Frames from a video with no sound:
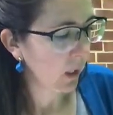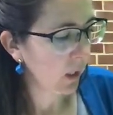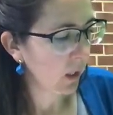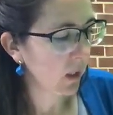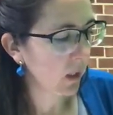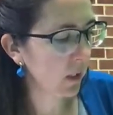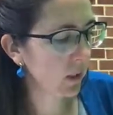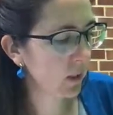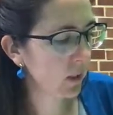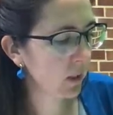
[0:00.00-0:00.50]

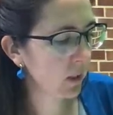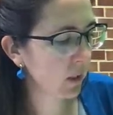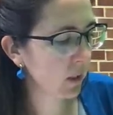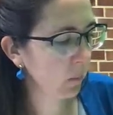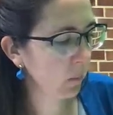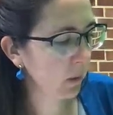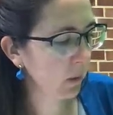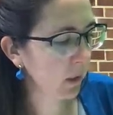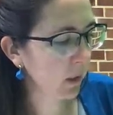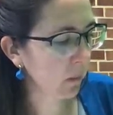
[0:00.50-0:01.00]
This is going to
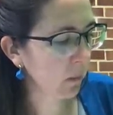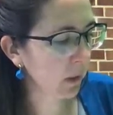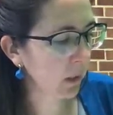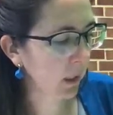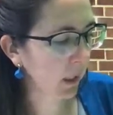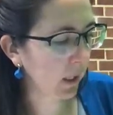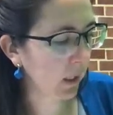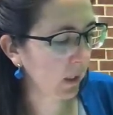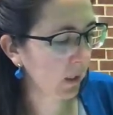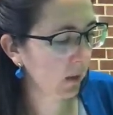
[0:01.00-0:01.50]
become a
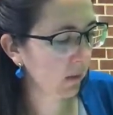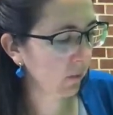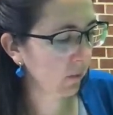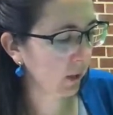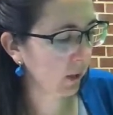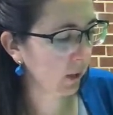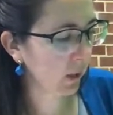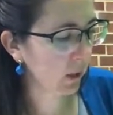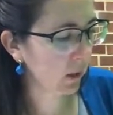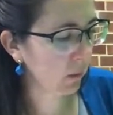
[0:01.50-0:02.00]
negative,
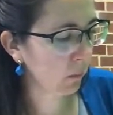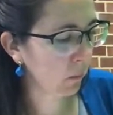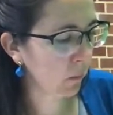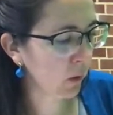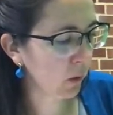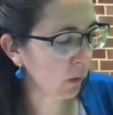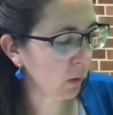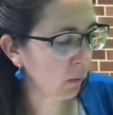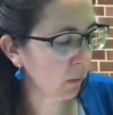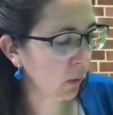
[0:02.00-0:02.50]
right? You
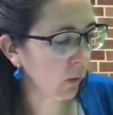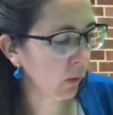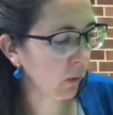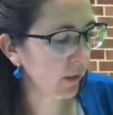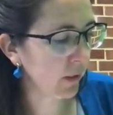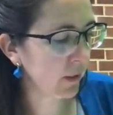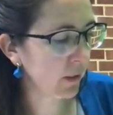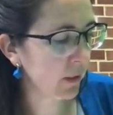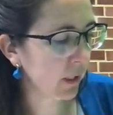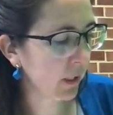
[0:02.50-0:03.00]
can pull
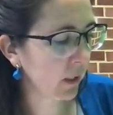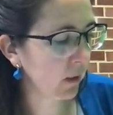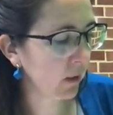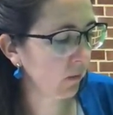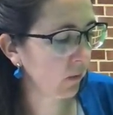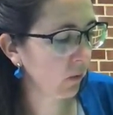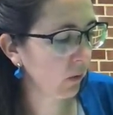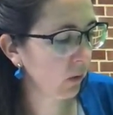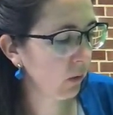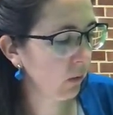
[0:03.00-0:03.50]
this negative
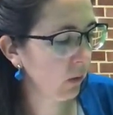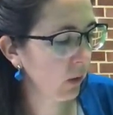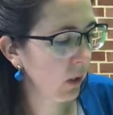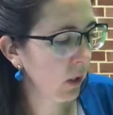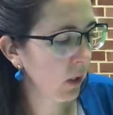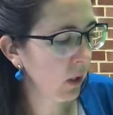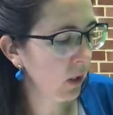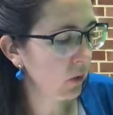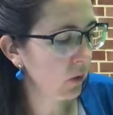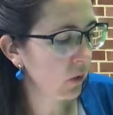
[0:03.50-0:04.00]
through.
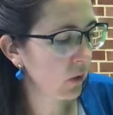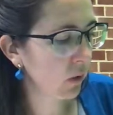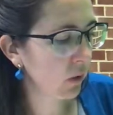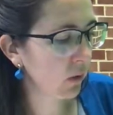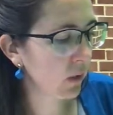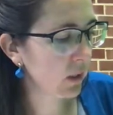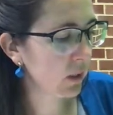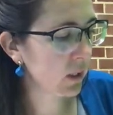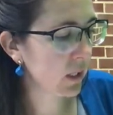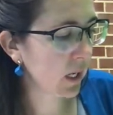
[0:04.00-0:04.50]
So
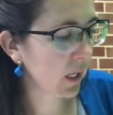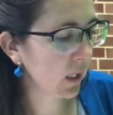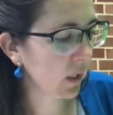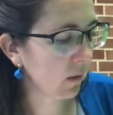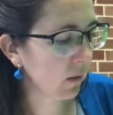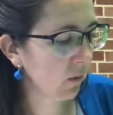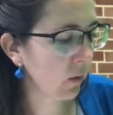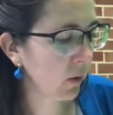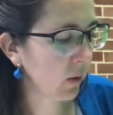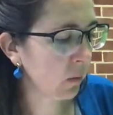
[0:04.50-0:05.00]
this
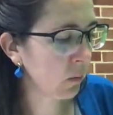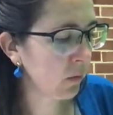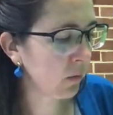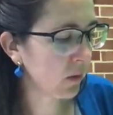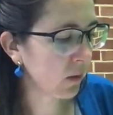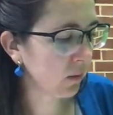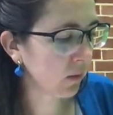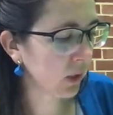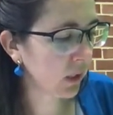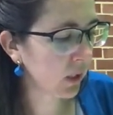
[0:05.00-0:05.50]
negative, when it moves
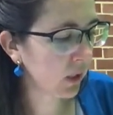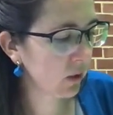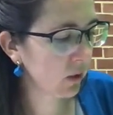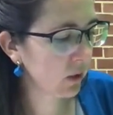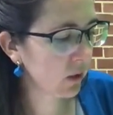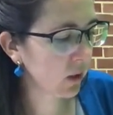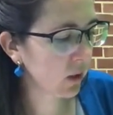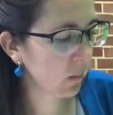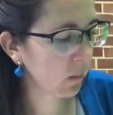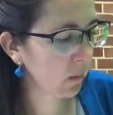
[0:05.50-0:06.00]
over here, is
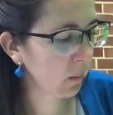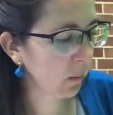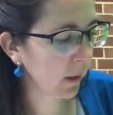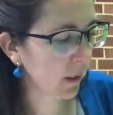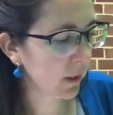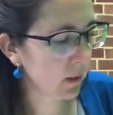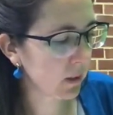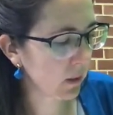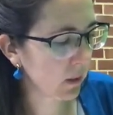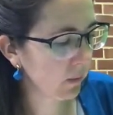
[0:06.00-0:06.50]
going to be
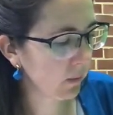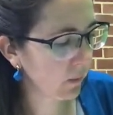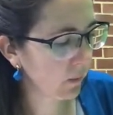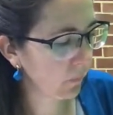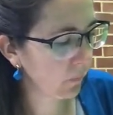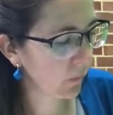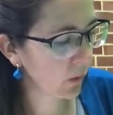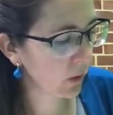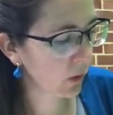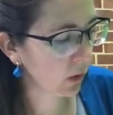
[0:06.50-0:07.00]
positive.
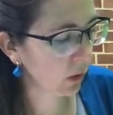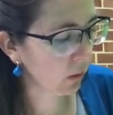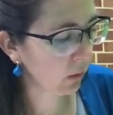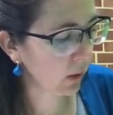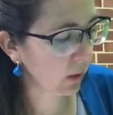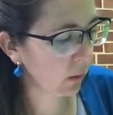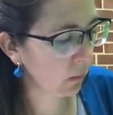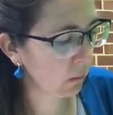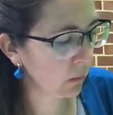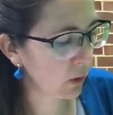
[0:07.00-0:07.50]
So
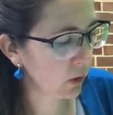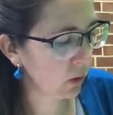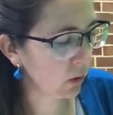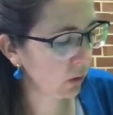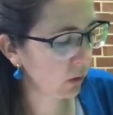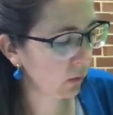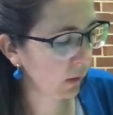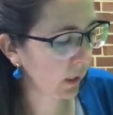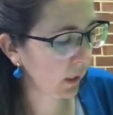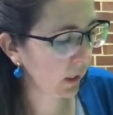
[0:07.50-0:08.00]

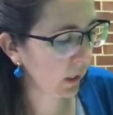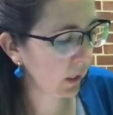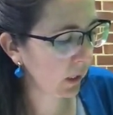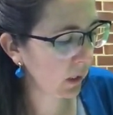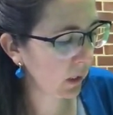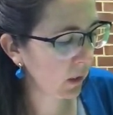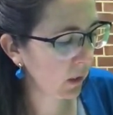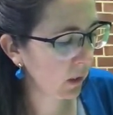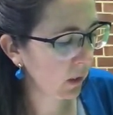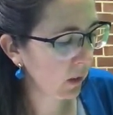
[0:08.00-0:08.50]

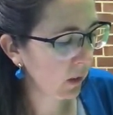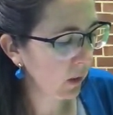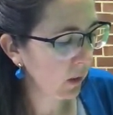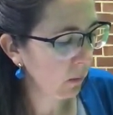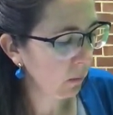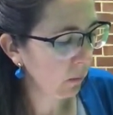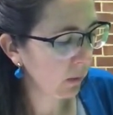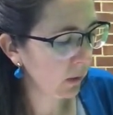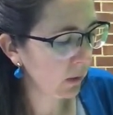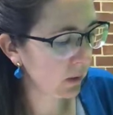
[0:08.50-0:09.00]
M2A
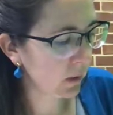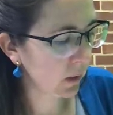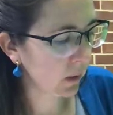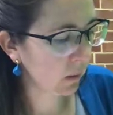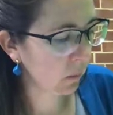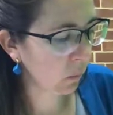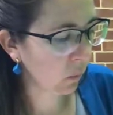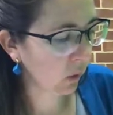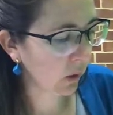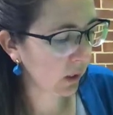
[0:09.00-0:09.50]
plus
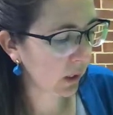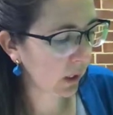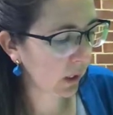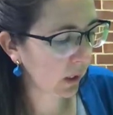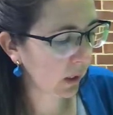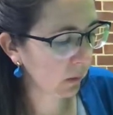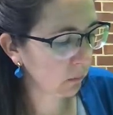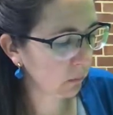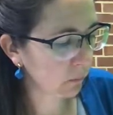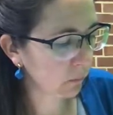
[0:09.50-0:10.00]
M1A.